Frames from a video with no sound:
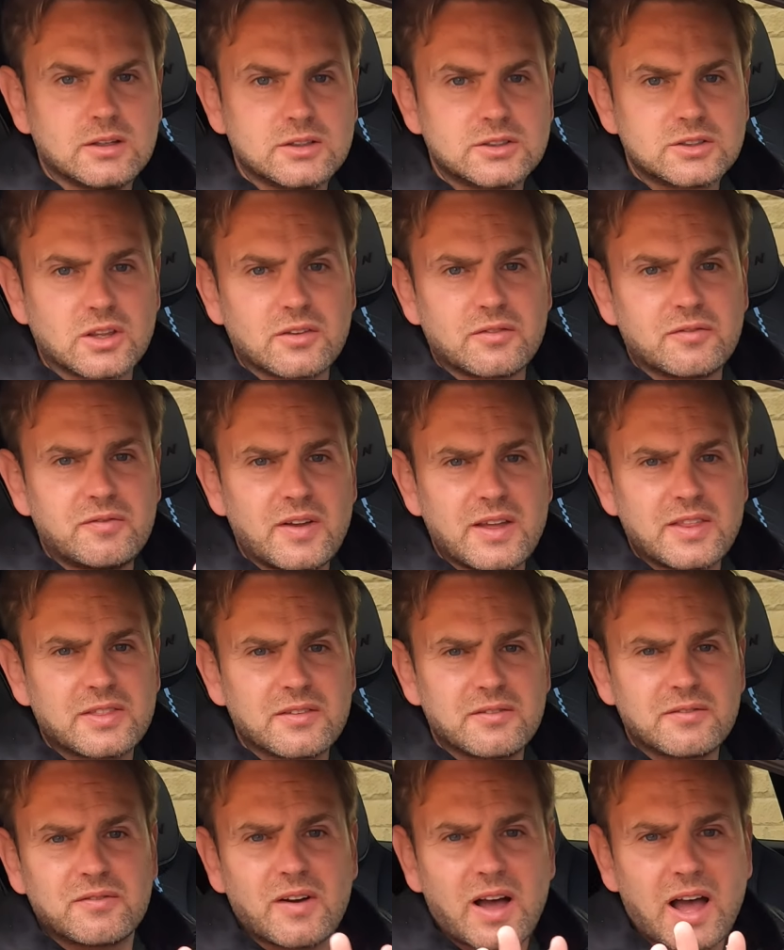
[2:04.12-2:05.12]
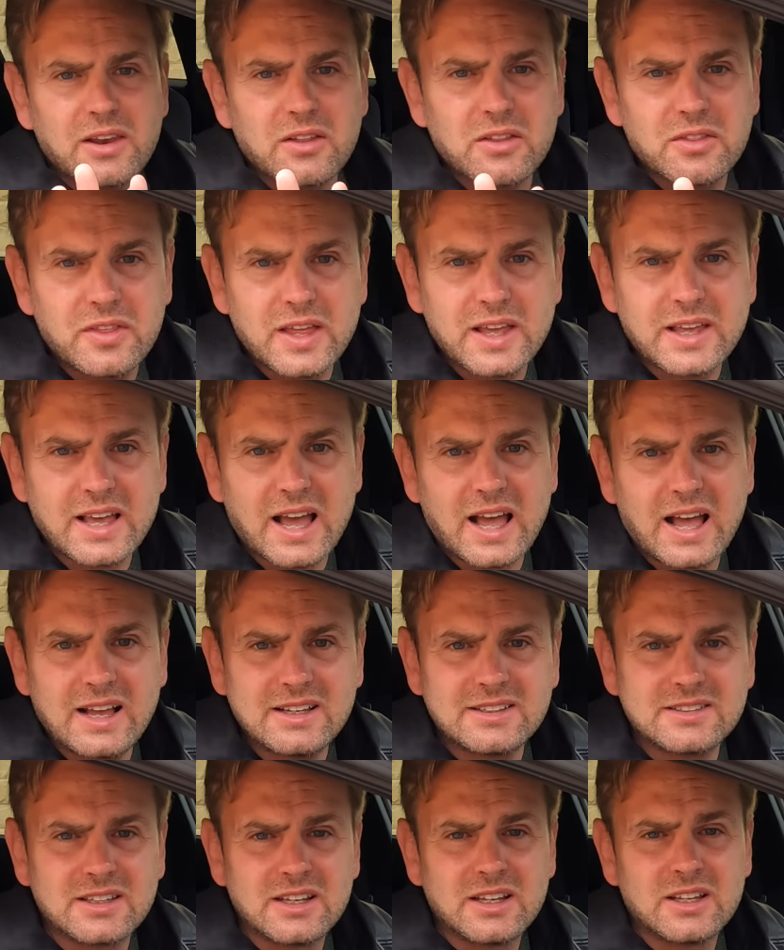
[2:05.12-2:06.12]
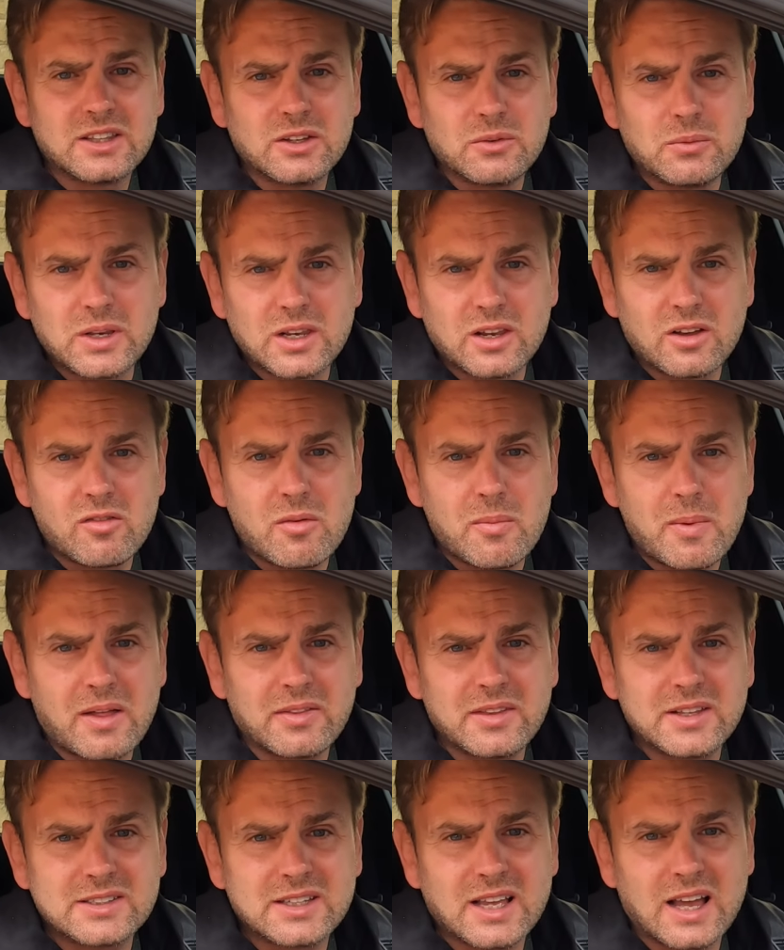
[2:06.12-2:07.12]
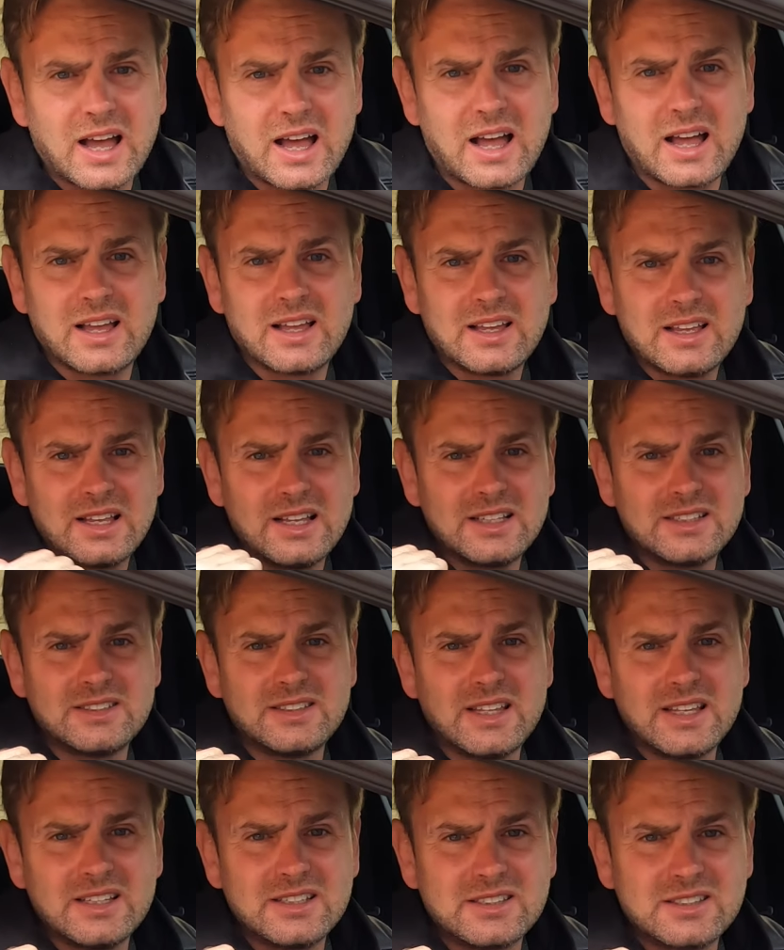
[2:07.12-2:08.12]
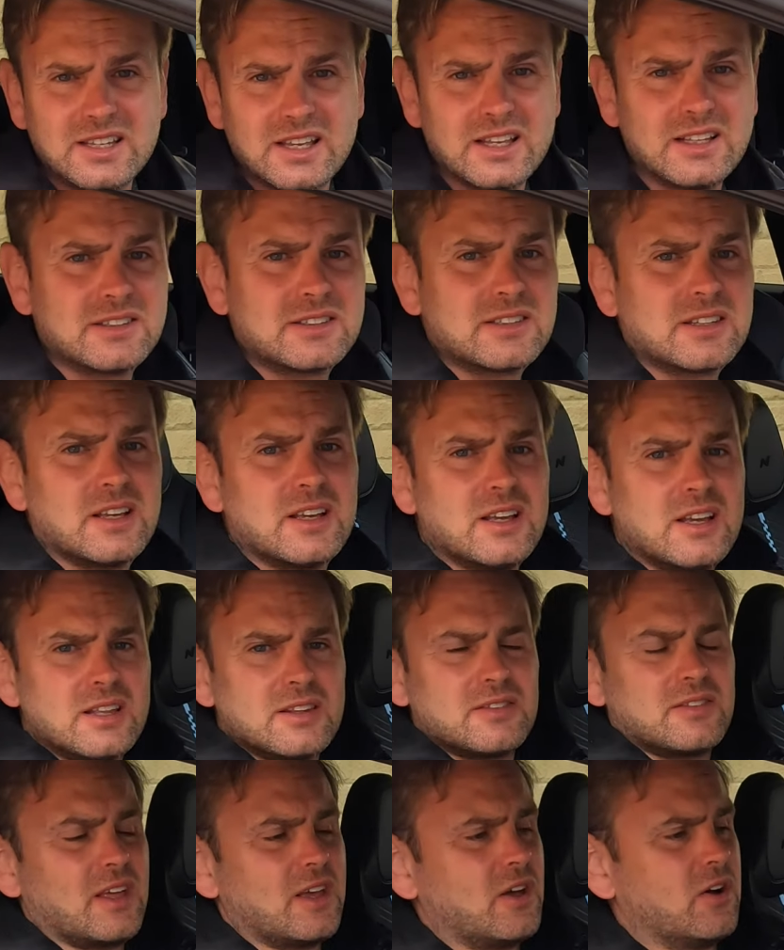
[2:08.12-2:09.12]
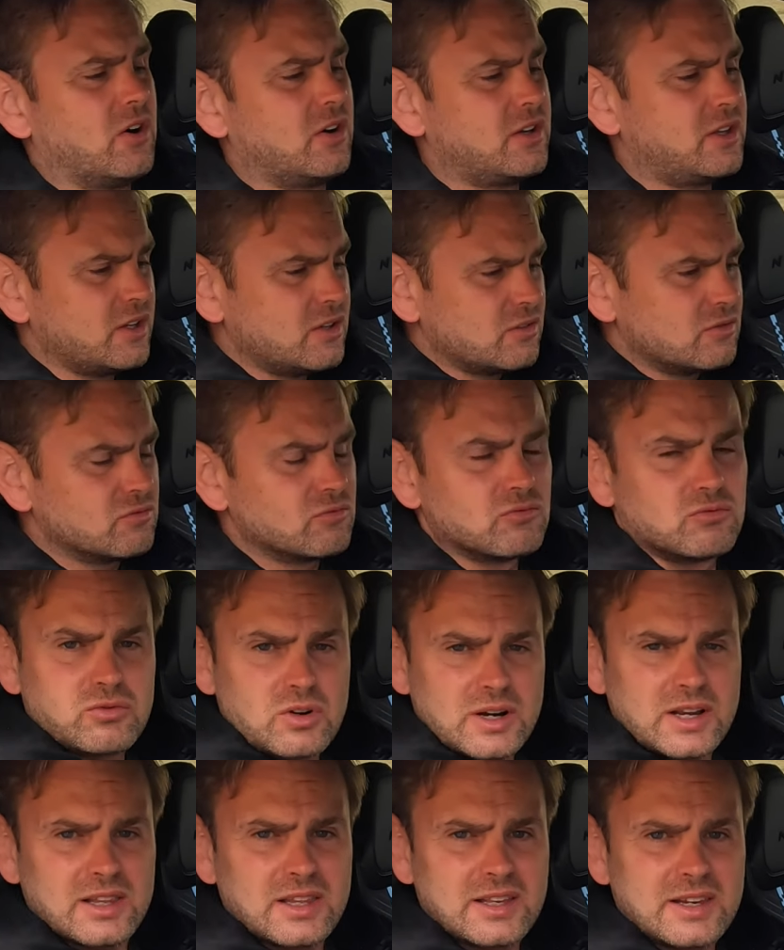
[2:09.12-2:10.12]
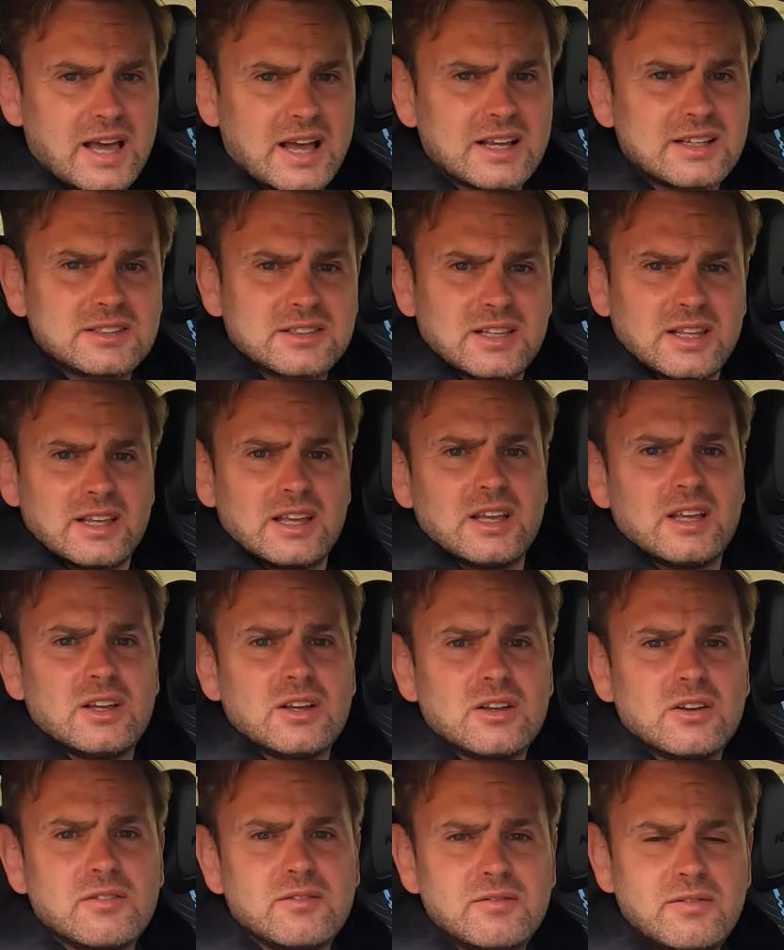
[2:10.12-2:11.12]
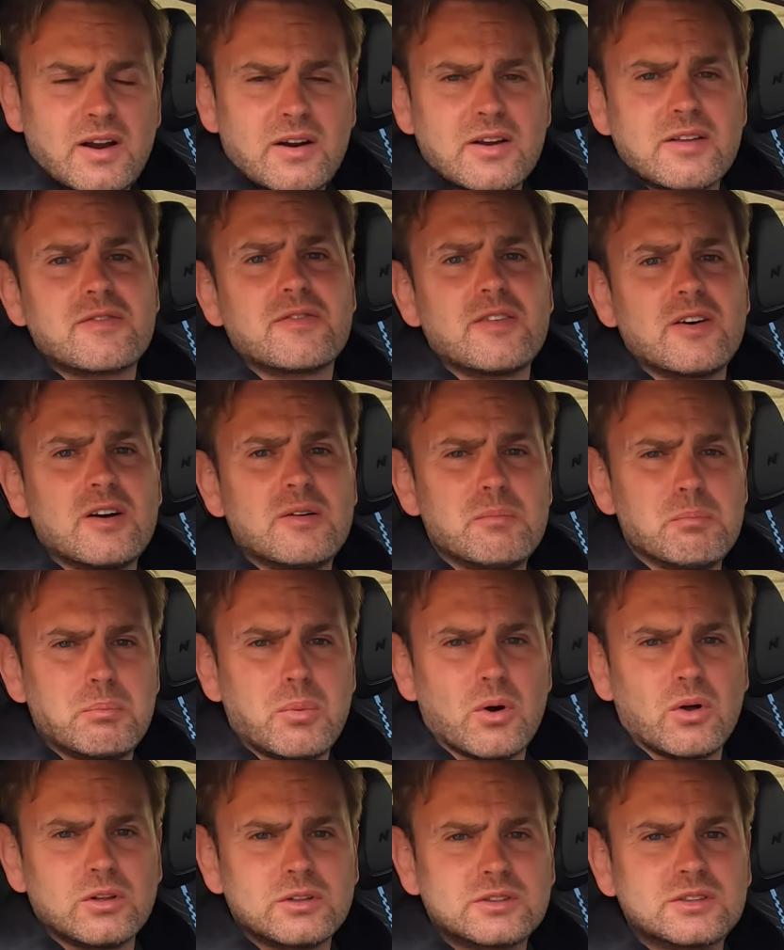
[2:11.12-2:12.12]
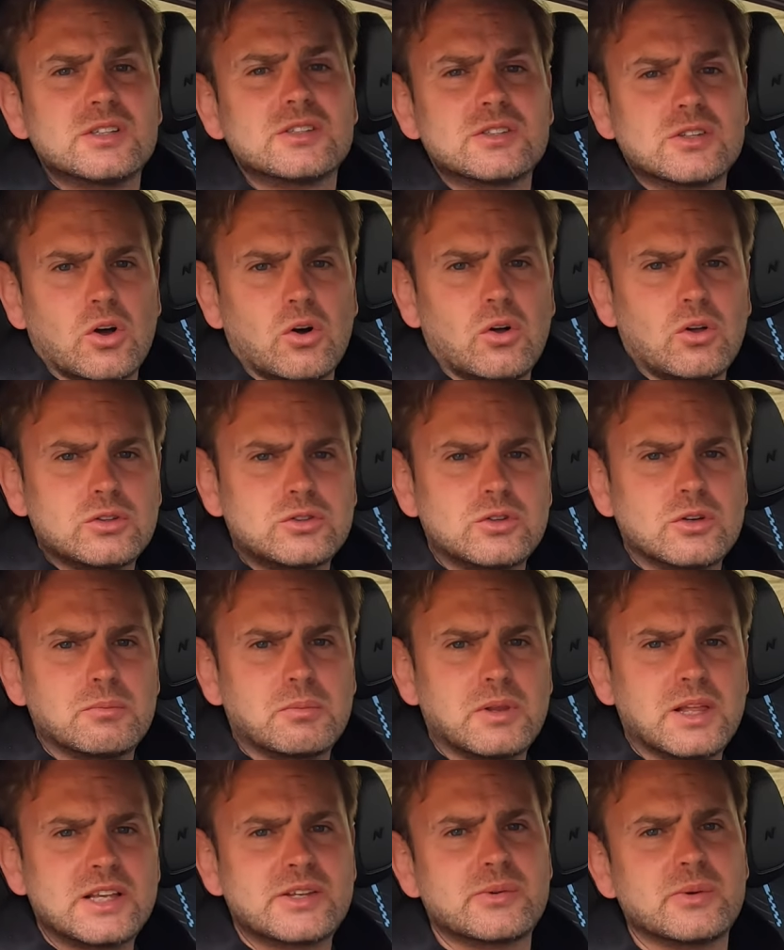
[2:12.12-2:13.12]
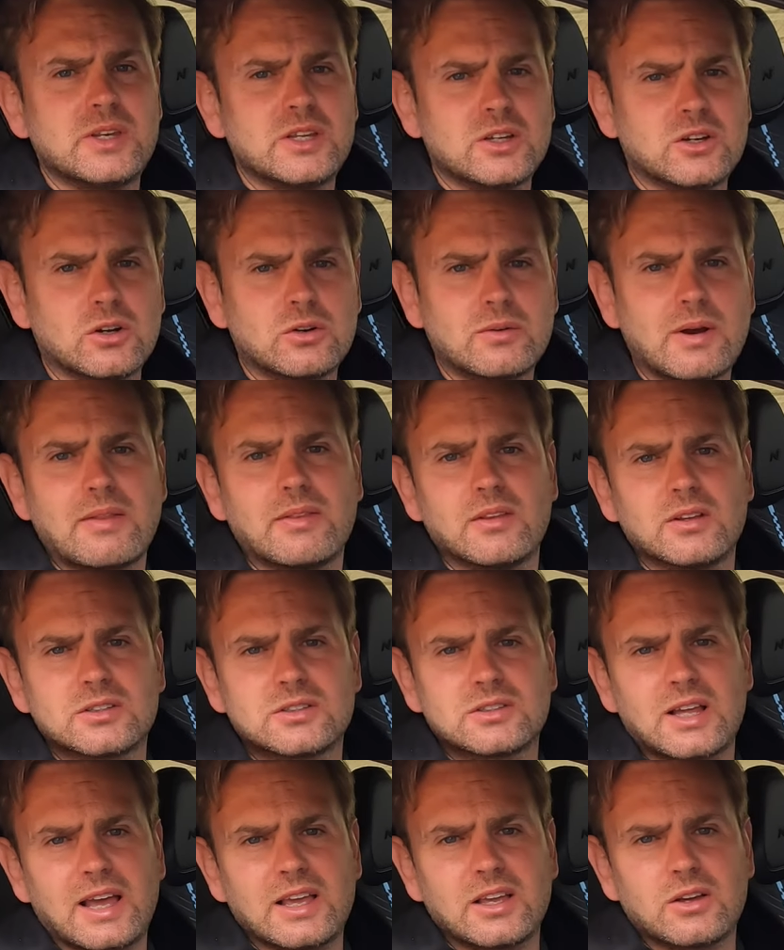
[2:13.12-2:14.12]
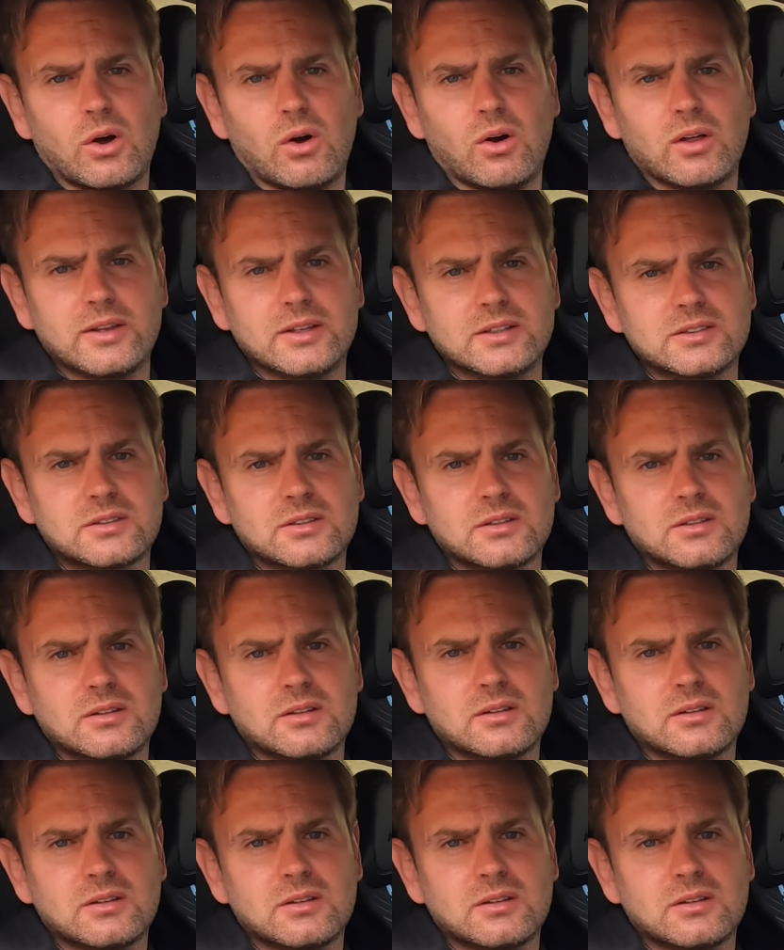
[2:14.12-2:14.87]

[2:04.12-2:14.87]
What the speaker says: So the 5th and final thing, guys, that we love about this car is these seats. They hug you really nicely, very firm bolsters, and they hold you in place when you're going around those tight corners.